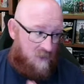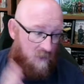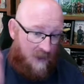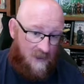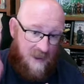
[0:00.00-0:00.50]
So
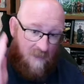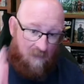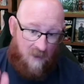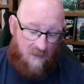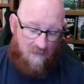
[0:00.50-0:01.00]
let's get
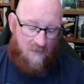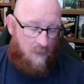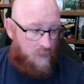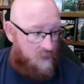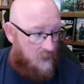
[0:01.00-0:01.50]
rid of
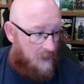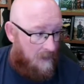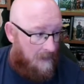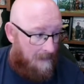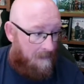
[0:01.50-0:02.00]
those.
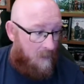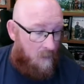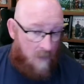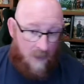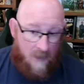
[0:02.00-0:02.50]

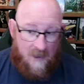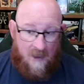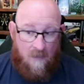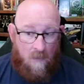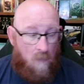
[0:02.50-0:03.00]
We're going to
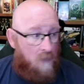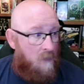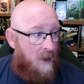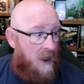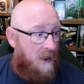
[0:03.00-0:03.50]
take our old
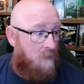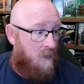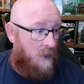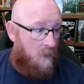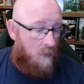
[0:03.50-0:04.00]
command.
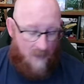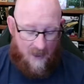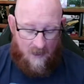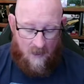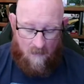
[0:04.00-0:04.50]
We're going to go
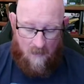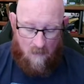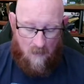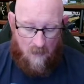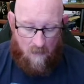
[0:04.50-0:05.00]
back up.
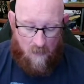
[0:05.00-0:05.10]
And we're going